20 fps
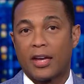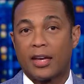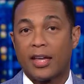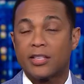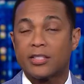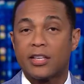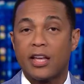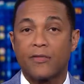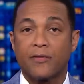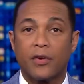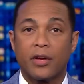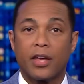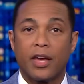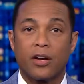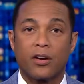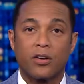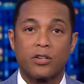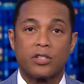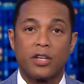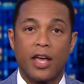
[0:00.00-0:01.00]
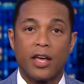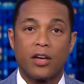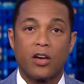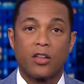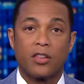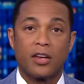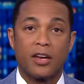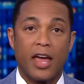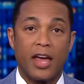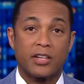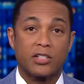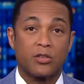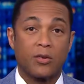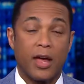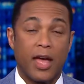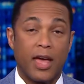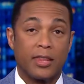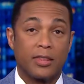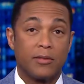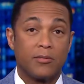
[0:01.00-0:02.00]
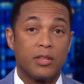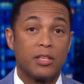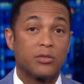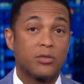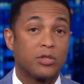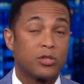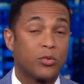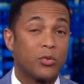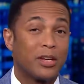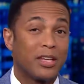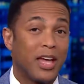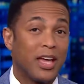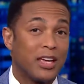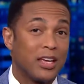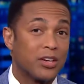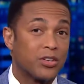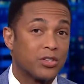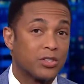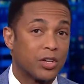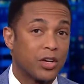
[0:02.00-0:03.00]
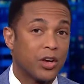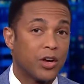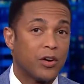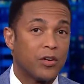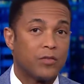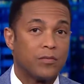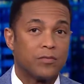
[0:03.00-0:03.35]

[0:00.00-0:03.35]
let's not forget her take on the national anthem. This was 28 years ago.